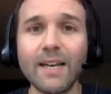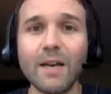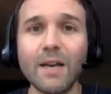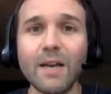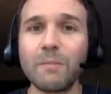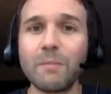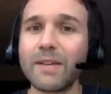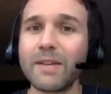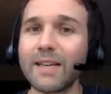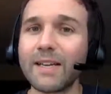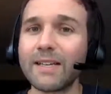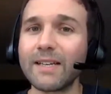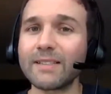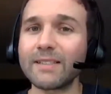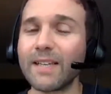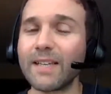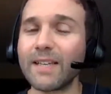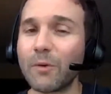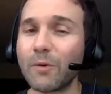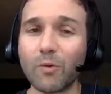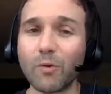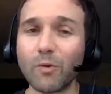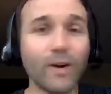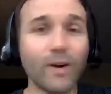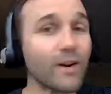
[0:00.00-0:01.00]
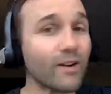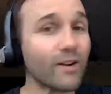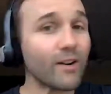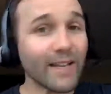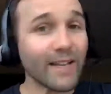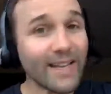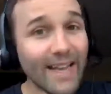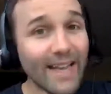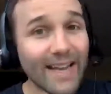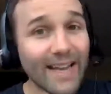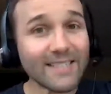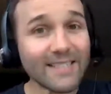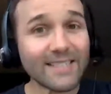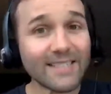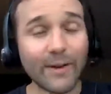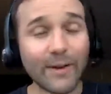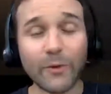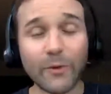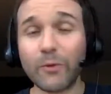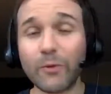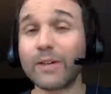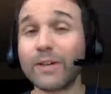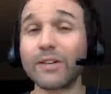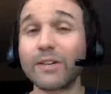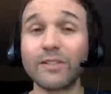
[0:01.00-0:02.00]
because I would run out of guests, I
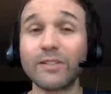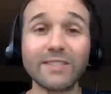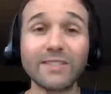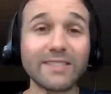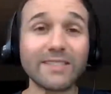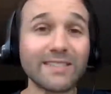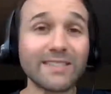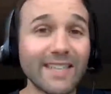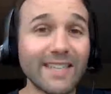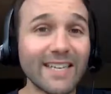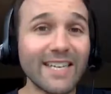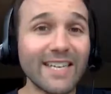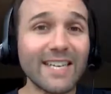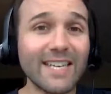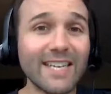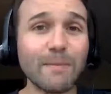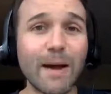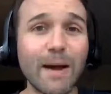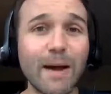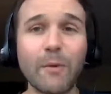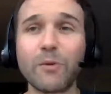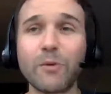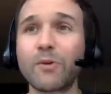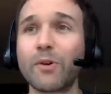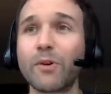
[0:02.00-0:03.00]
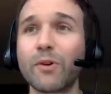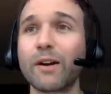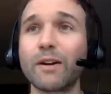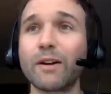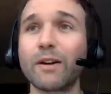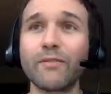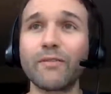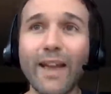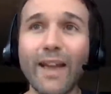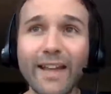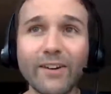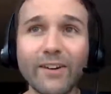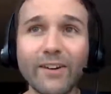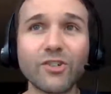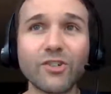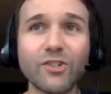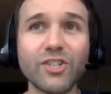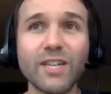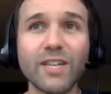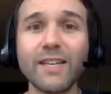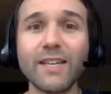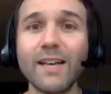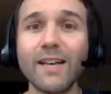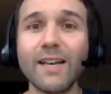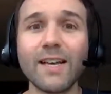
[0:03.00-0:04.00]
would run out of steam, I would run out of
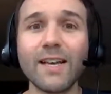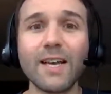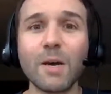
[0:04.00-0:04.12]
energy.